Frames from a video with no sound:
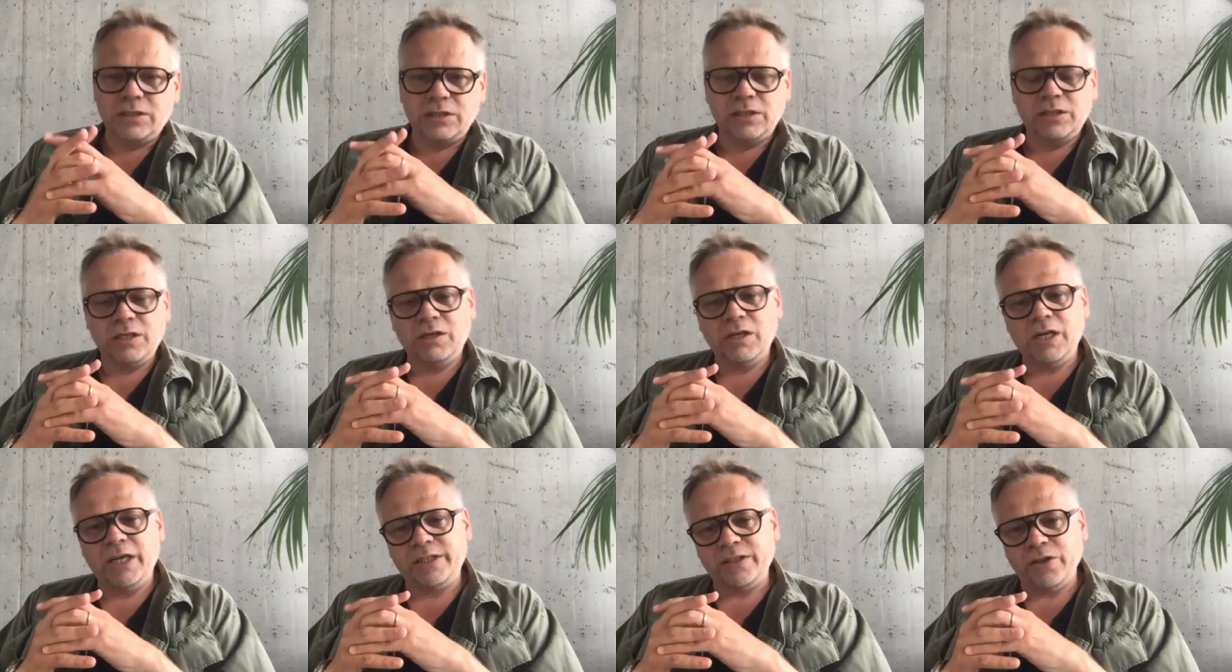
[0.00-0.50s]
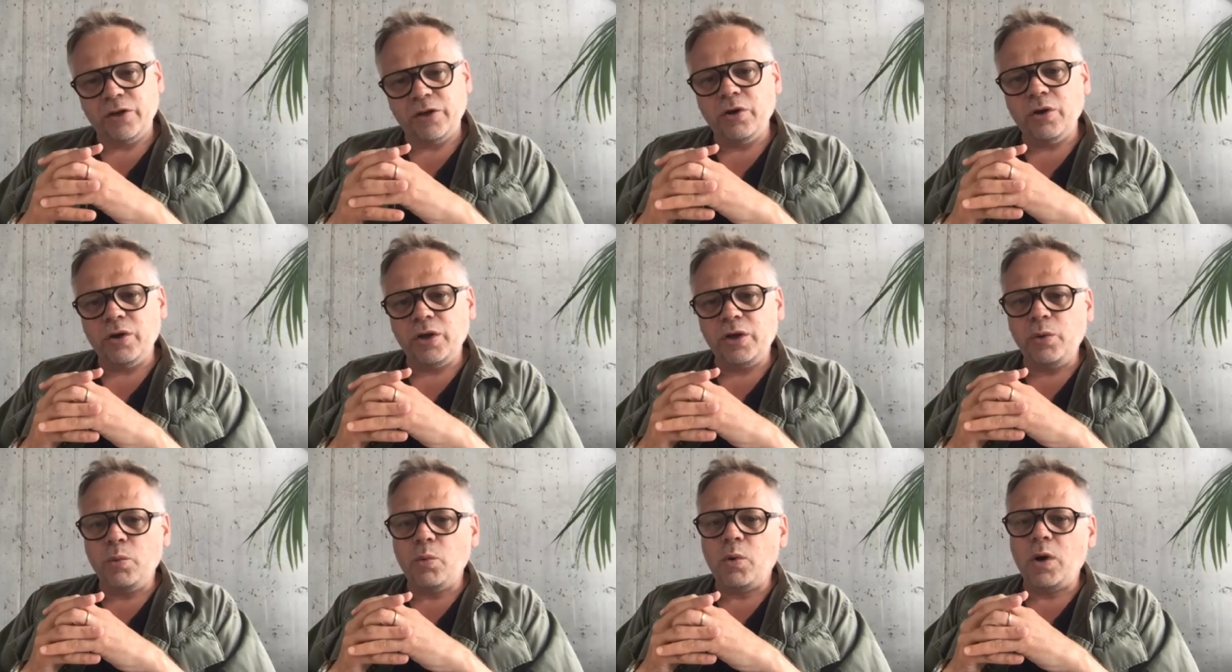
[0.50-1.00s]
you know, like the
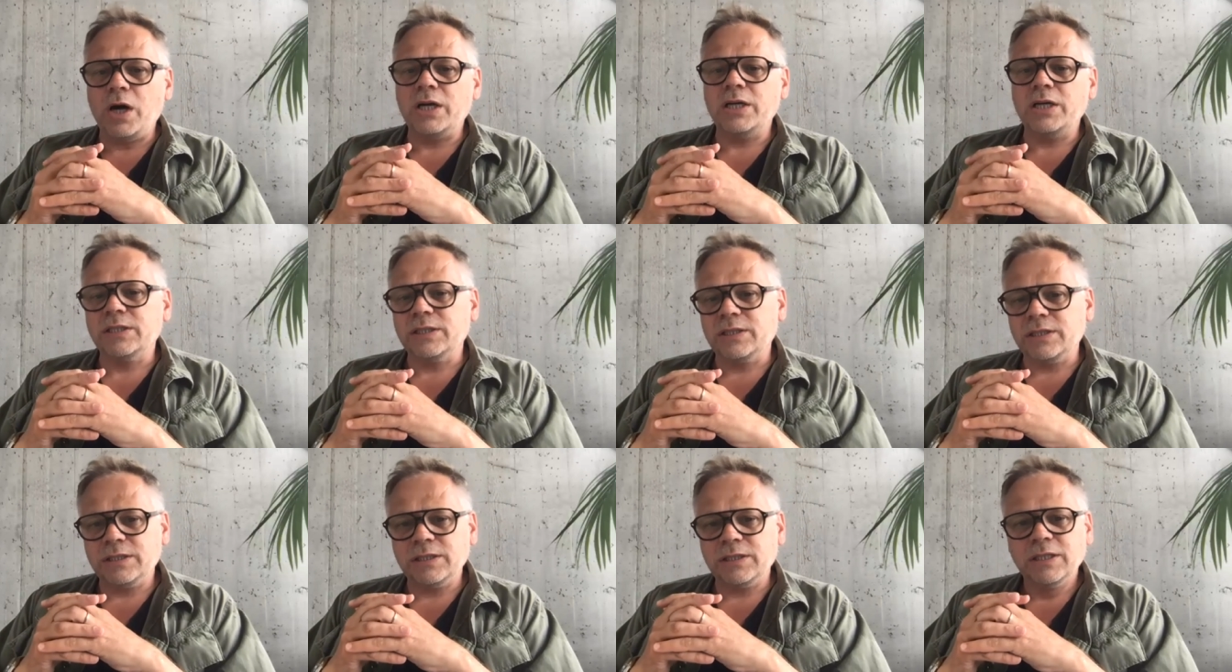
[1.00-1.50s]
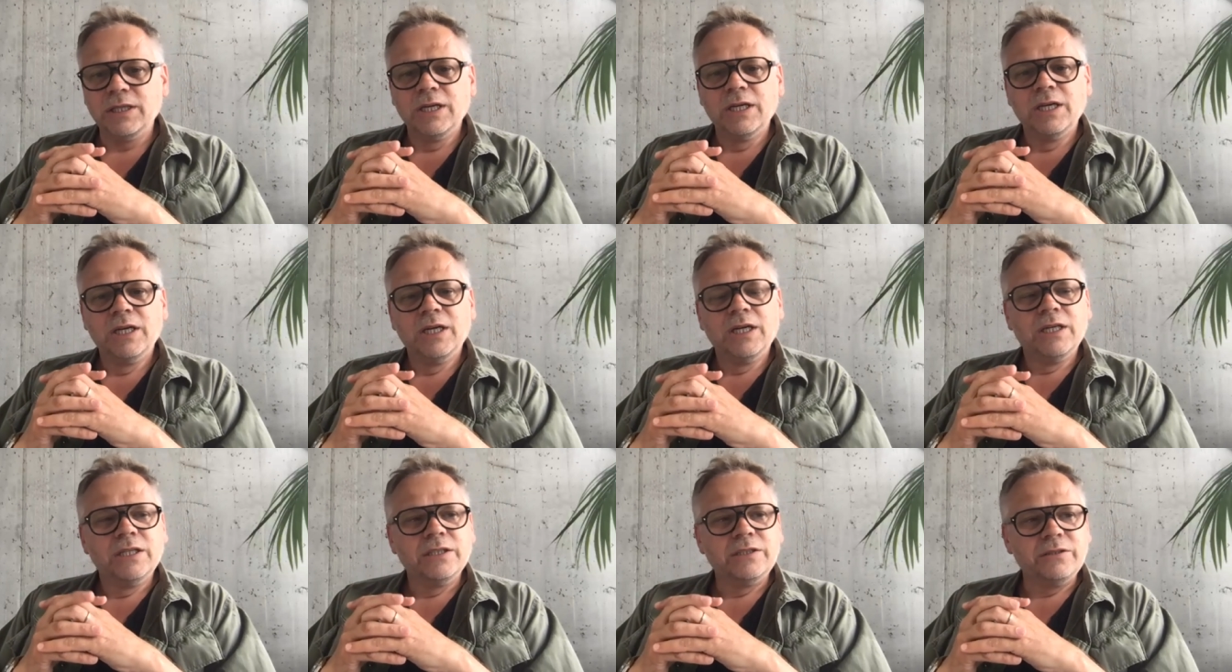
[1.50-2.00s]
early ones
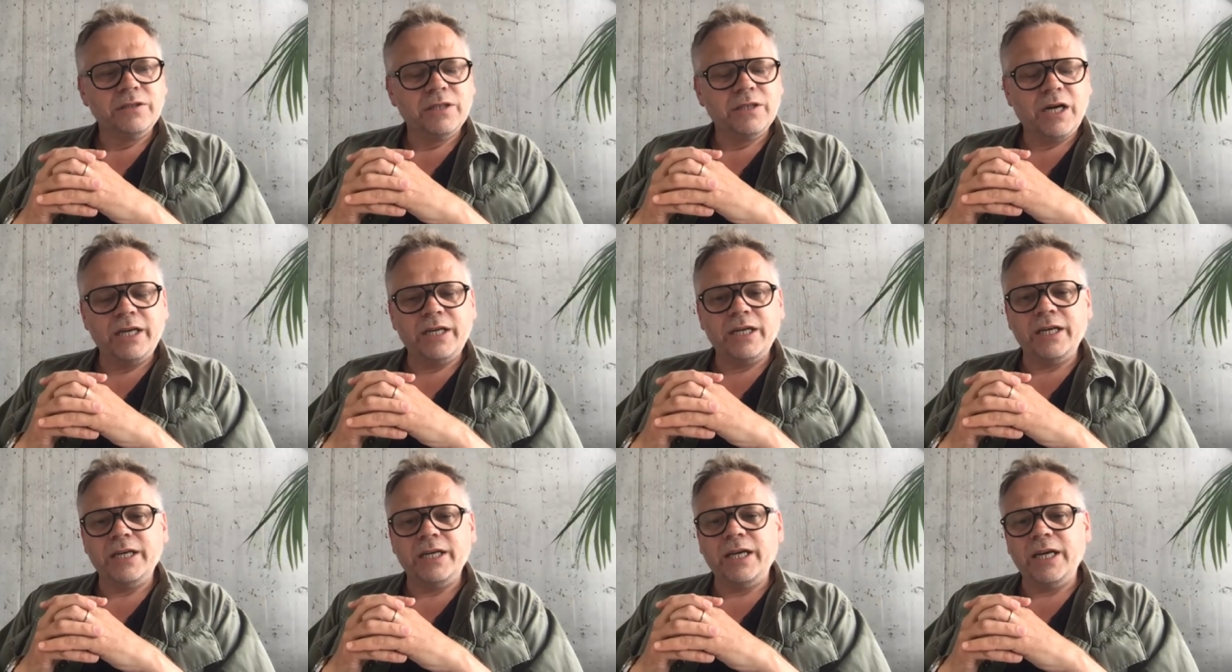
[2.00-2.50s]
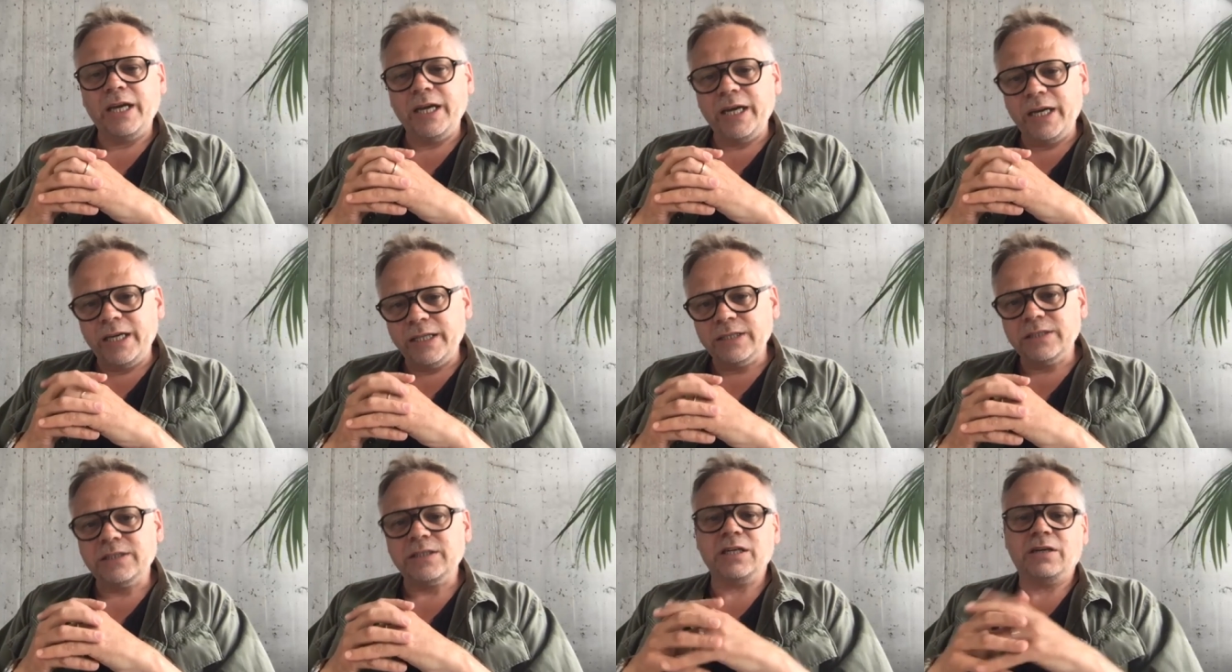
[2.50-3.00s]
to
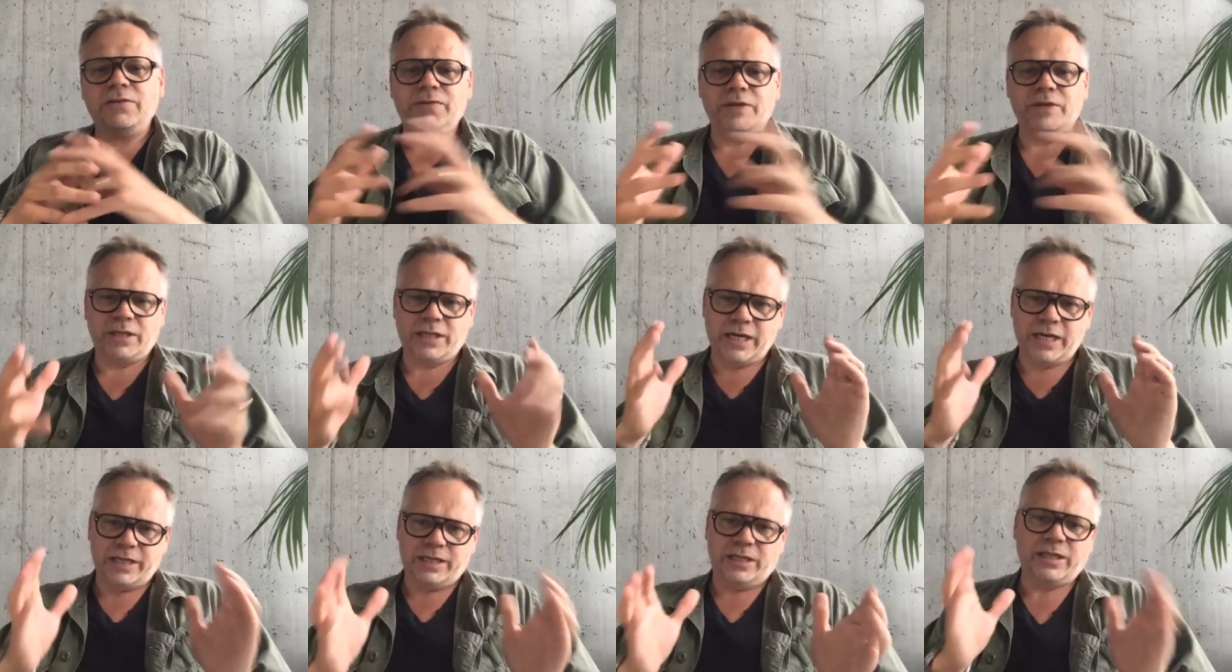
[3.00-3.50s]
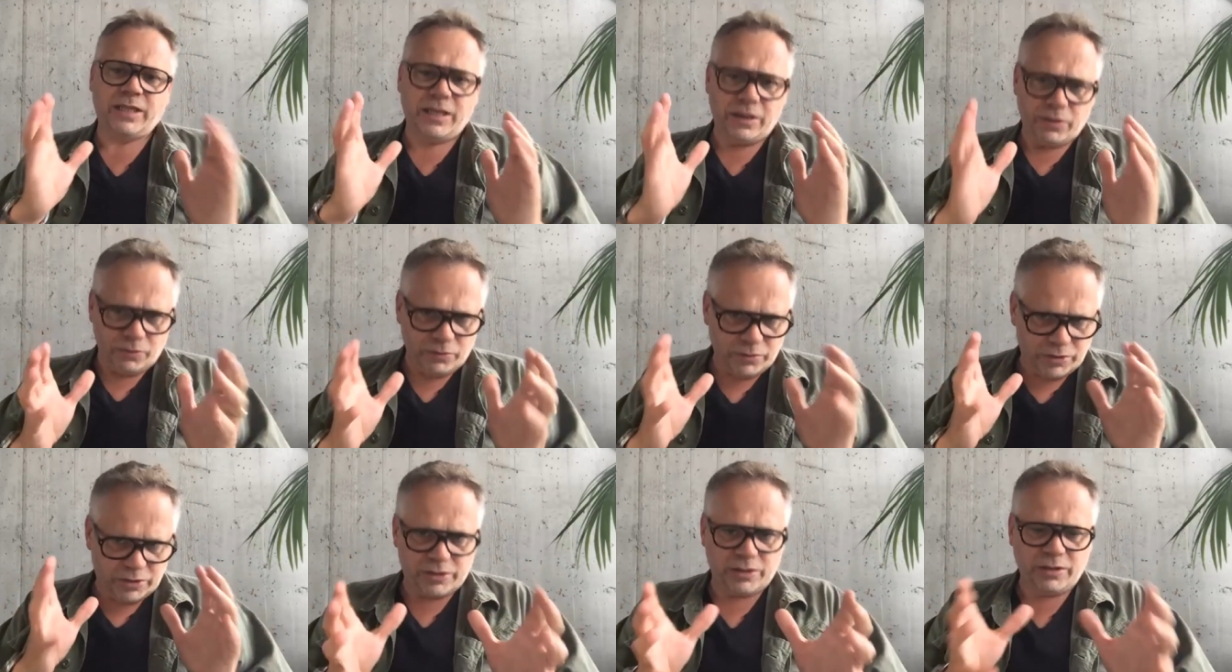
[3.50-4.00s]
998 and stuff like that,
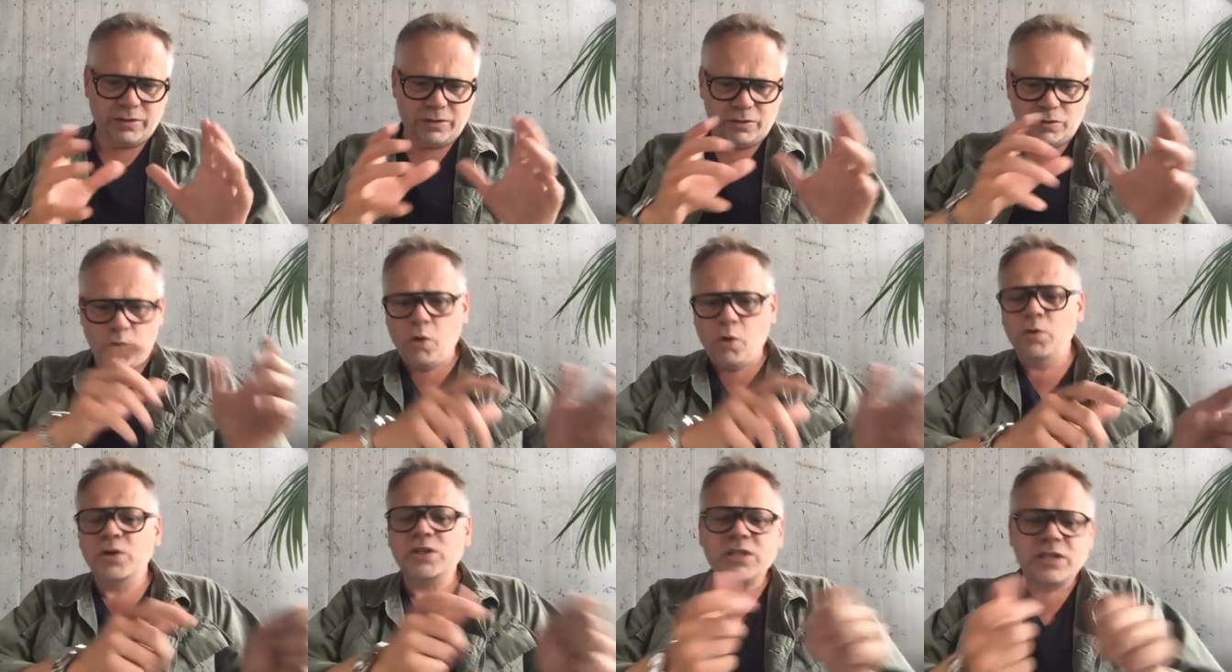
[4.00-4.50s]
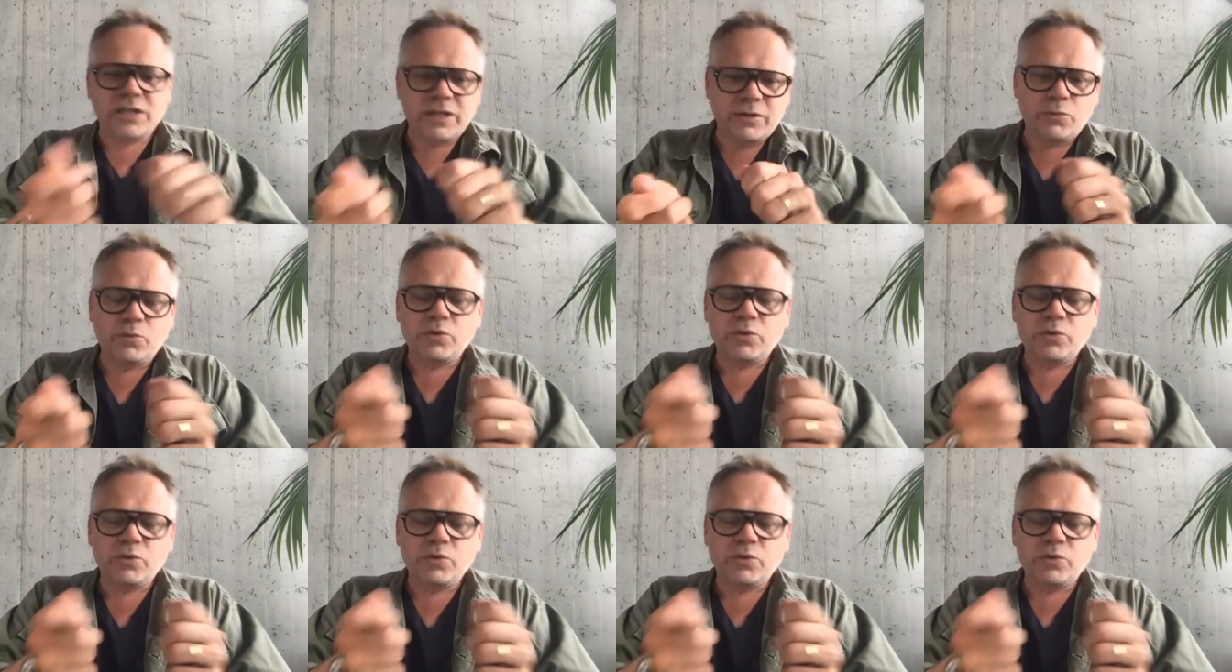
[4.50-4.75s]
which always